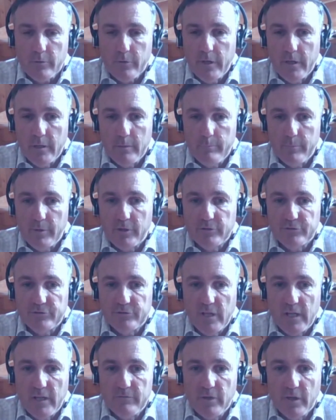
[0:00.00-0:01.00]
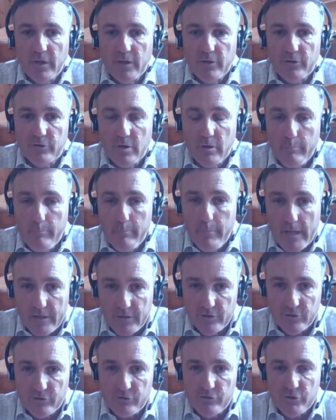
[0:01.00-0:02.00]
credit, because they've done a
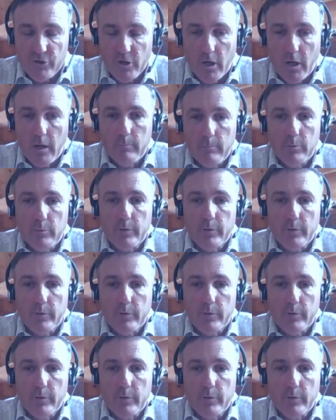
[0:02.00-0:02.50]
tremendous job